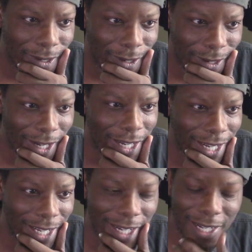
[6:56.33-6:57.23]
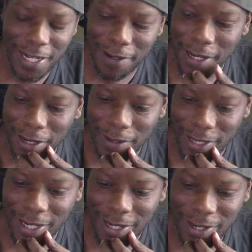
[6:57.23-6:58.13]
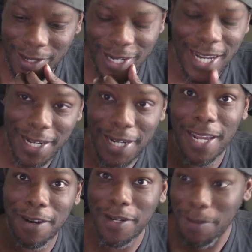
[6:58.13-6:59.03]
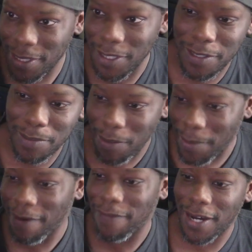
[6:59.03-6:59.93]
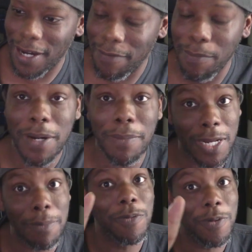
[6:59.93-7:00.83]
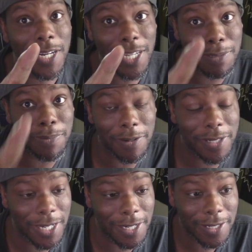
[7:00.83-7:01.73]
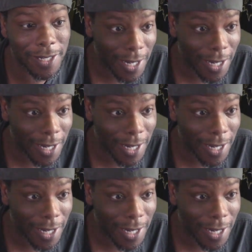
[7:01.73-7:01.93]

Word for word: Yeah, yeah, yeah, and Derrick Henry. Yeah, not in that order, but those were my five. But my number one is Barry Sanders.